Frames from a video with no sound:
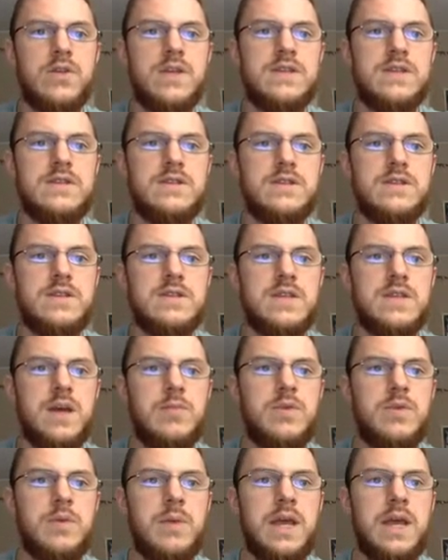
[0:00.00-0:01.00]
This is a
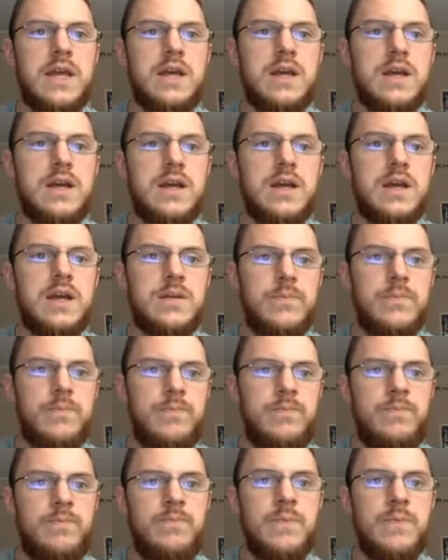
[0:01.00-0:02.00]
subdomain.
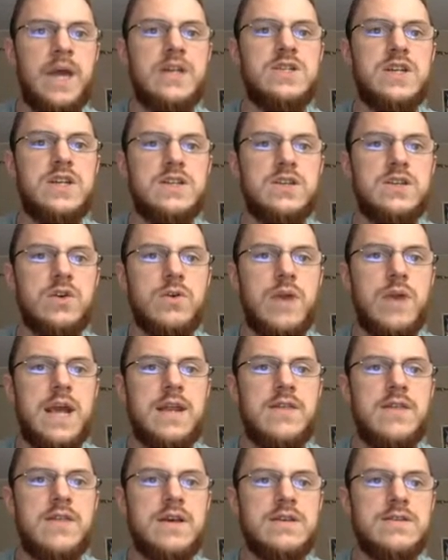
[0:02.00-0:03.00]
I just
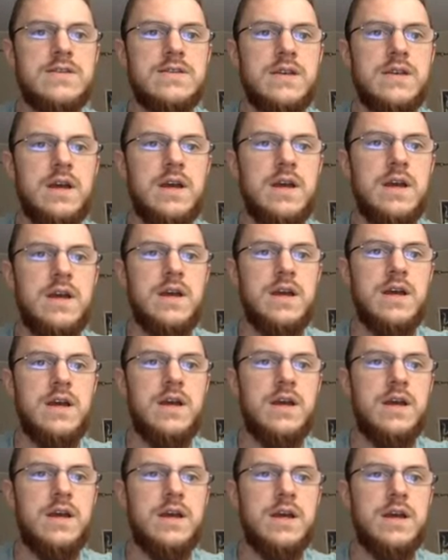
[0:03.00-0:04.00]
created this,
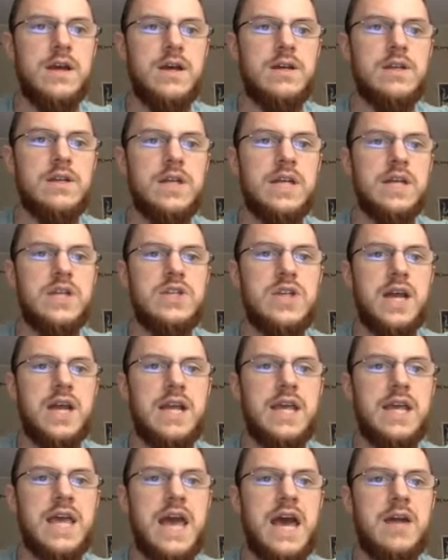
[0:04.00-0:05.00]

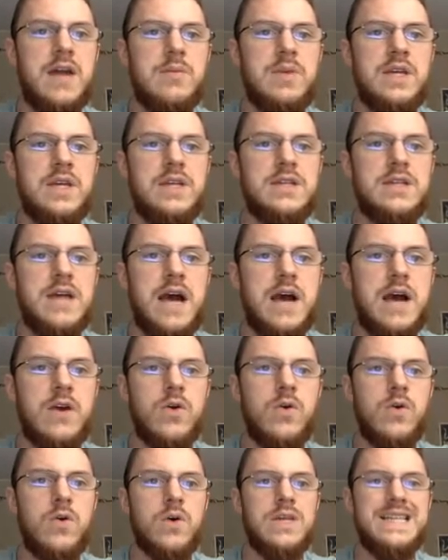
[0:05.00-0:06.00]

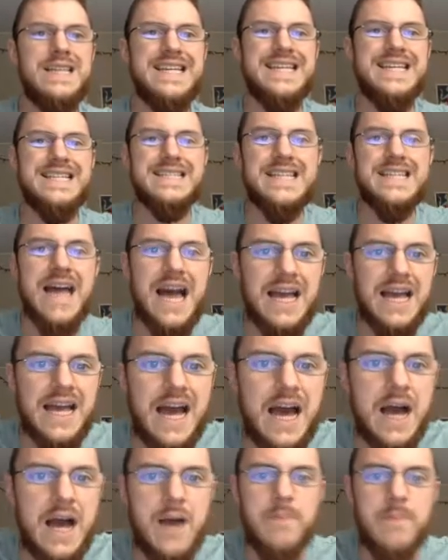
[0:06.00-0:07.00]

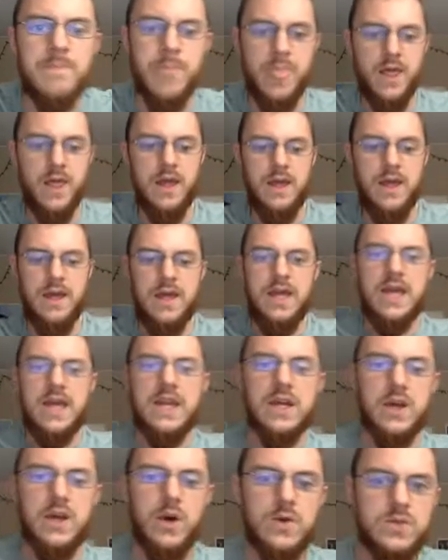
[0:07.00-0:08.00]
leadgenacademy.coryleads.com,
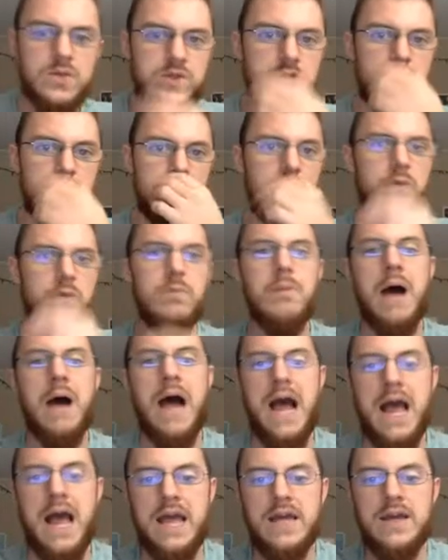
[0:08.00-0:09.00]
and it goes to
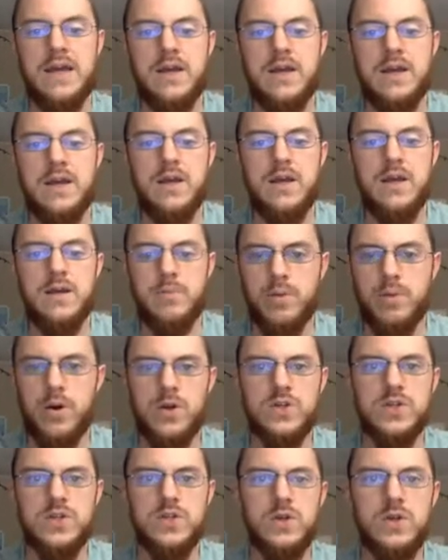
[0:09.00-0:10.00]
my
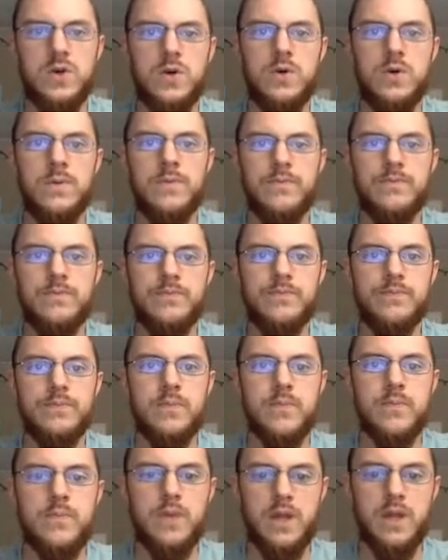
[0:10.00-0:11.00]
personal
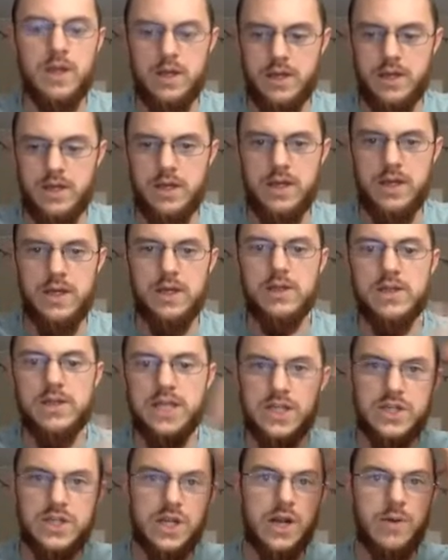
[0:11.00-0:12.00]

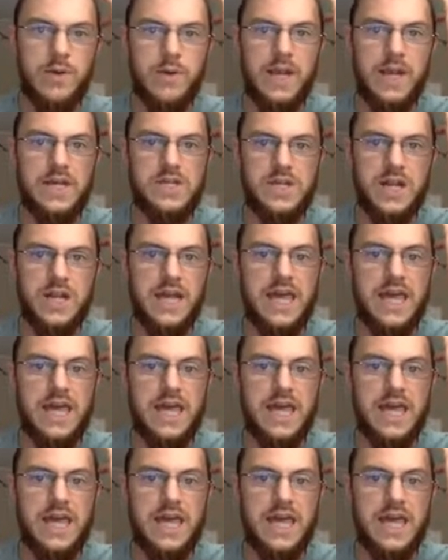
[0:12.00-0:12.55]
Lead Generation